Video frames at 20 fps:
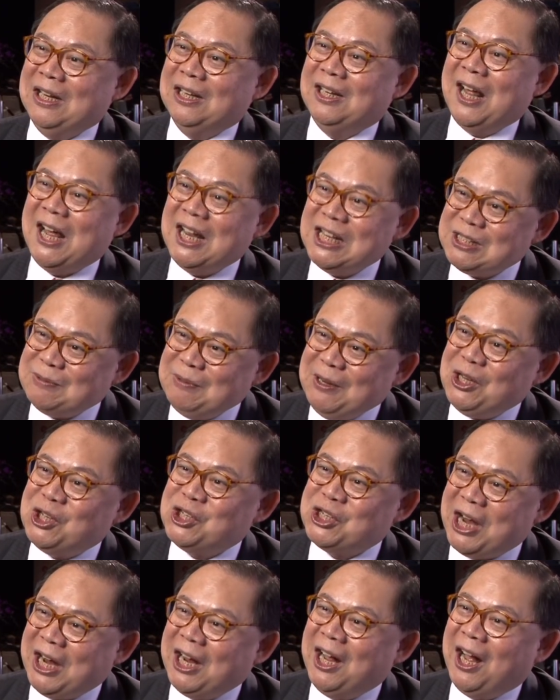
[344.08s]
Last week,
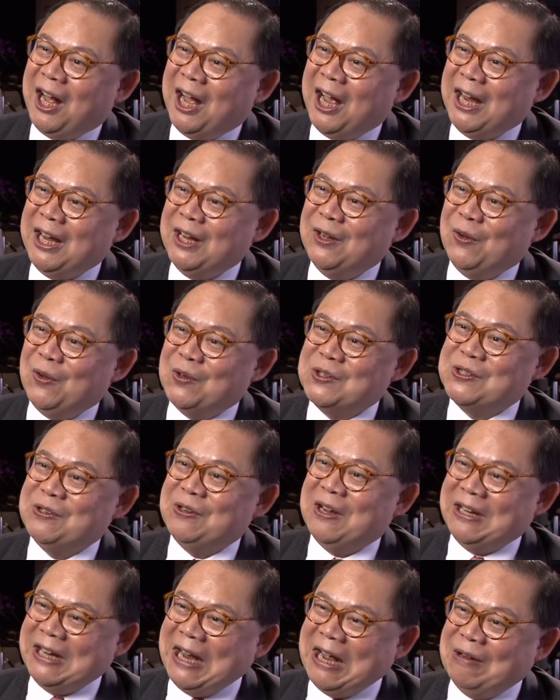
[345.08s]
Shanghai also
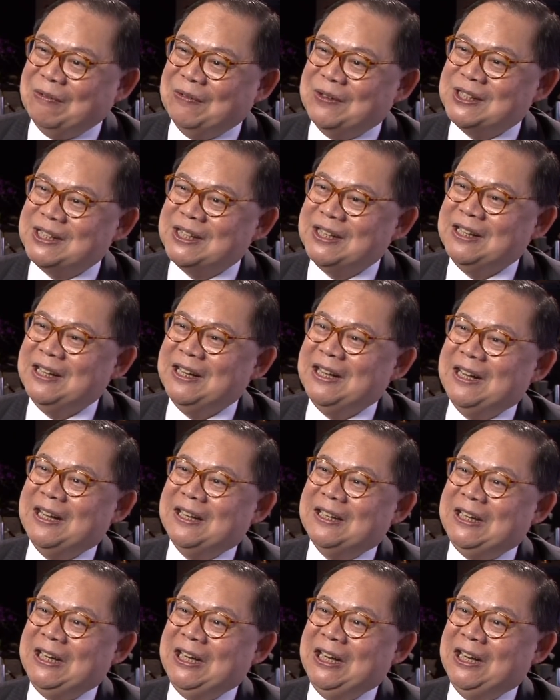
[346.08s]
announced
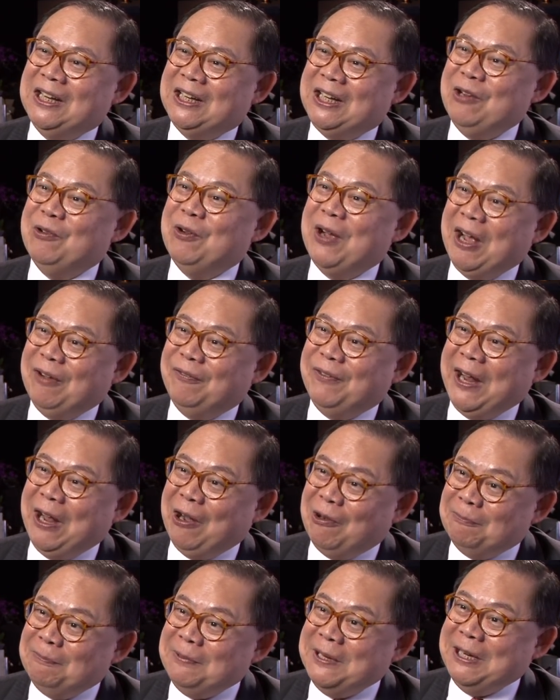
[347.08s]
the
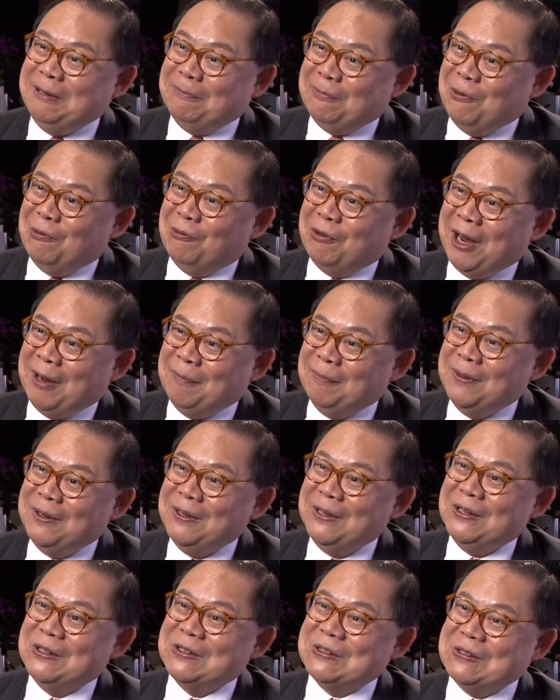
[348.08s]
QFLP program
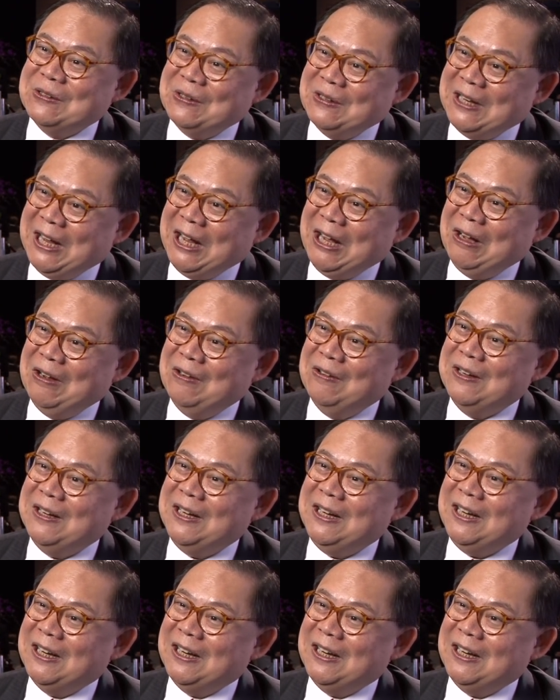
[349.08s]
to allow